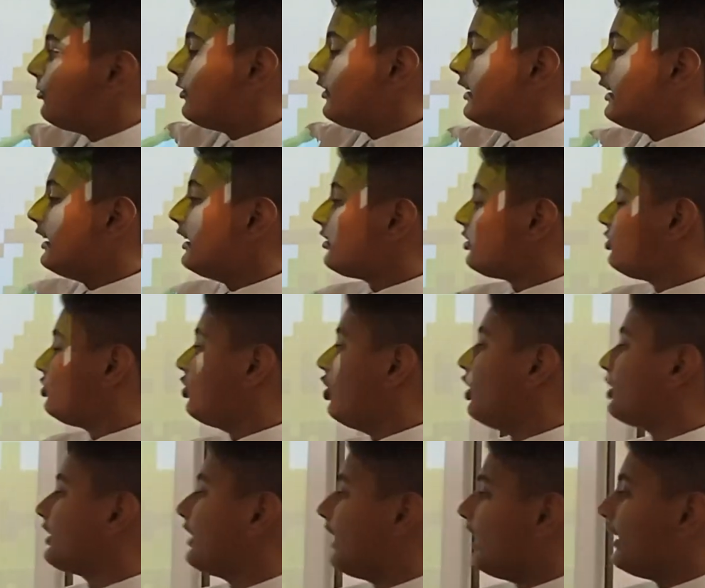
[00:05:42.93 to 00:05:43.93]
First
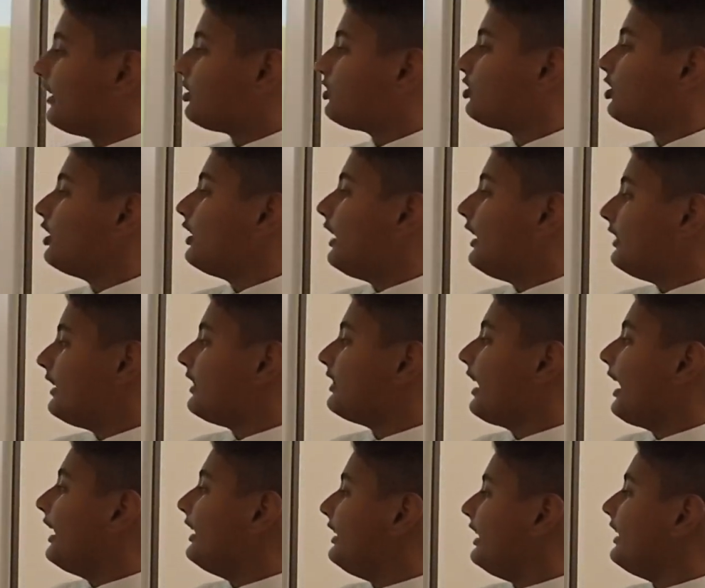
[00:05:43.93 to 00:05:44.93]
showcased in the
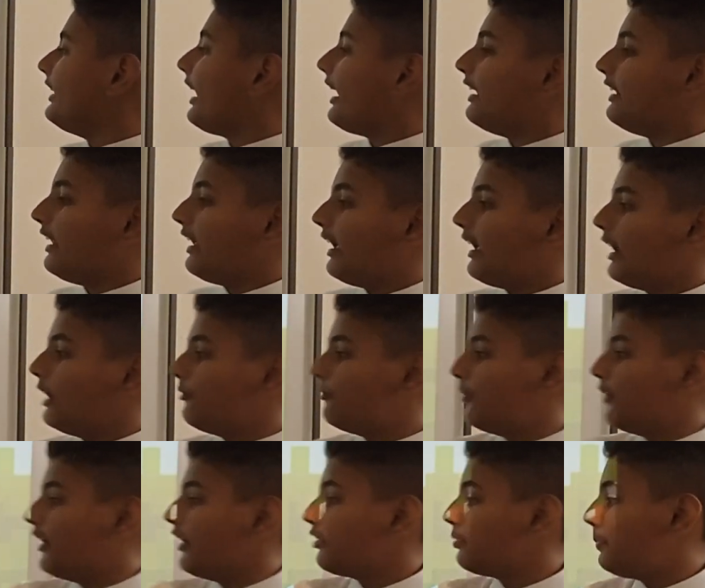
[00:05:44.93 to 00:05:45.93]

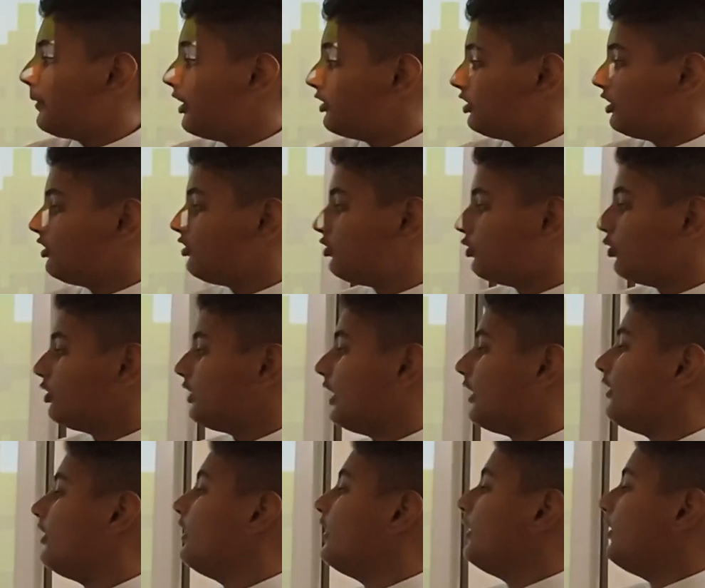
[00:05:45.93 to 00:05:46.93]
1998 first-person
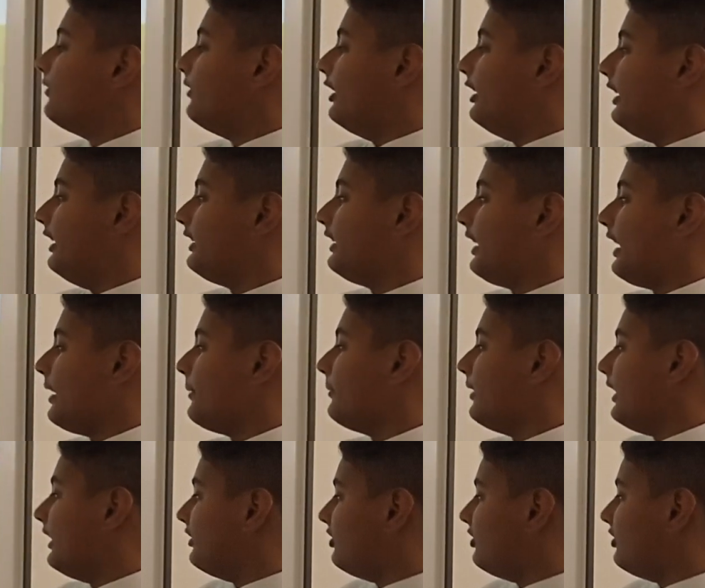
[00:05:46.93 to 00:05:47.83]
shooter video game